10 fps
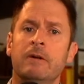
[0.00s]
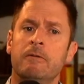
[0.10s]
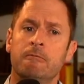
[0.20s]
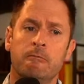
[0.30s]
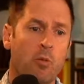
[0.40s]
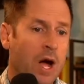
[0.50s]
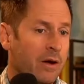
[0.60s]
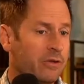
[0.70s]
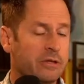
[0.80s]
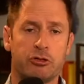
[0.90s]

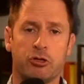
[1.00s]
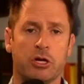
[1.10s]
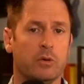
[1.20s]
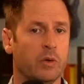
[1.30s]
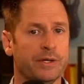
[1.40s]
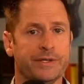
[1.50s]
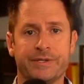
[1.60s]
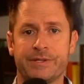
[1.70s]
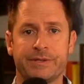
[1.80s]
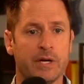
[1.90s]
while this truck
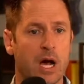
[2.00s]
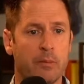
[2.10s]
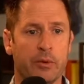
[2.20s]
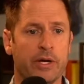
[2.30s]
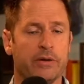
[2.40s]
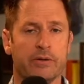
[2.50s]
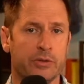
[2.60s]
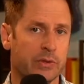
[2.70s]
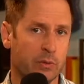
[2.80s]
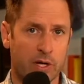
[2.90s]
was operating or
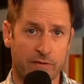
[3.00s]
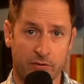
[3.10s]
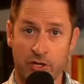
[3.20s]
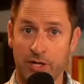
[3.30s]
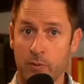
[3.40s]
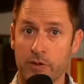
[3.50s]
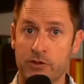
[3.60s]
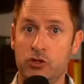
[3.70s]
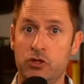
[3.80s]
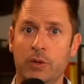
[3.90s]
doing whatever it was
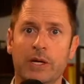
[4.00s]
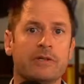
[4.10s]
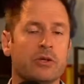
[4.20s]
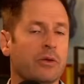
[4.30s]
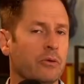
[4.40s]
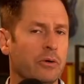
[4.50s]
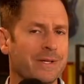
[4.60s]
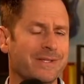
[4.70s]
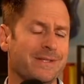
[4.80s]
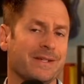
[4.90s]
doing. So
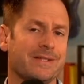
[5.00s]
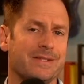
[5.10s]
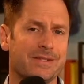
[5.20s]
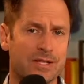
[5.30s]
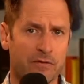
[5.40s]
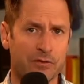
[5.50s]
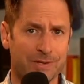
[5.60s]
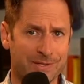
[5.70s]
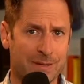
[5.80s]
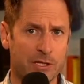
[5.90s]
authorities in Texas discovered
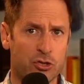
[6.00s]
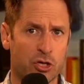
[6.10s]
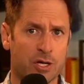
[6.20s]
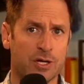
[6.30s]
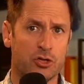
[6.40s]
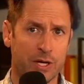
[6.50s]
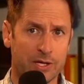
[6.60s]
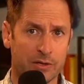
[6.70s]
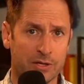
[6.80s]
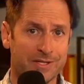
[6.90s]
this semi-truck
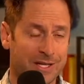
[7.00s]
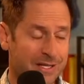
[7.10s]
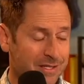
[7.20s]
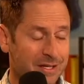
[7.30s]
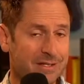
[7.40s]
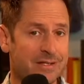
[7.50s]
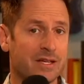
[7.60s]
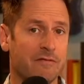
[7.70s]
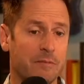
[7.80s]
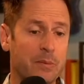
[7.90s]
trailer containing dozens
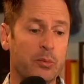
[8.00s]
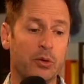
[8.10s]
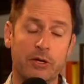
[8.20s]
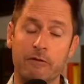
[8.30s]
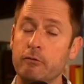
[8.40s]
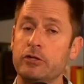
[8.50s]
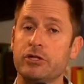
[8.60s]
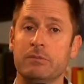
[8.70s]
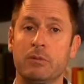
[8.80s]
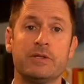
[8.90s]
of people, and
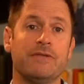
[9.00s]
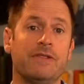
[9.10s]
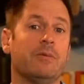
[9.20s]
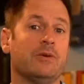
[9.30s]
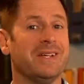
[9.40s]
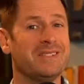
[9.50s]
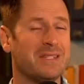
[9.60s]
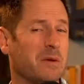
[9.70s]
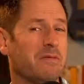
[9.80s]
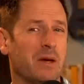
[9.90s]
unfortunately, most of them were dead.
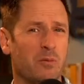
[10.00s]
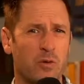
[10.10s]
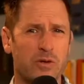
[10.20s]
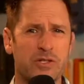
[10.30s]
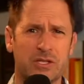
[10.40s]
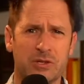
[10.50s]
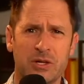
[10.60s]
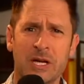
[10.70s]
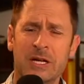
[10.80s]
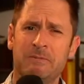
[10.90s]
Some of them were still
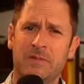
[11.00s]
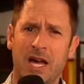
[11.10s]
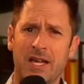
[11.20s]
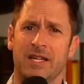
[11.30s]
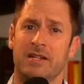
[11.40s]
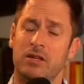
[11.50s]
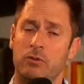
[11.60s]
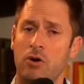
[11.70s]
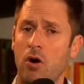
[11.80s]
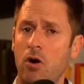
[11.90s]
dying. They
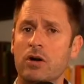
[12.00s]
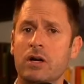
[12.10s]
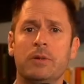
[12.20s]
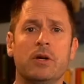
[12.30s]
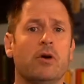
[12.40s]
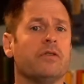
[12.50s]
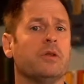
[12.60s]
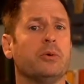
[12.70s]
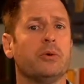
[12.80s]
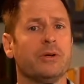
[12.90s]
were all coming over the
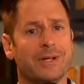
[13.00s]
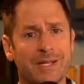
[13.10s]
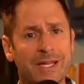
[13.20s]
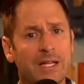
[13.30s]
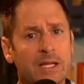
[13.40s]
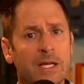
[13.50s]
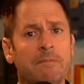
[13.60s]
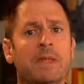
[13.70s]
border illegally,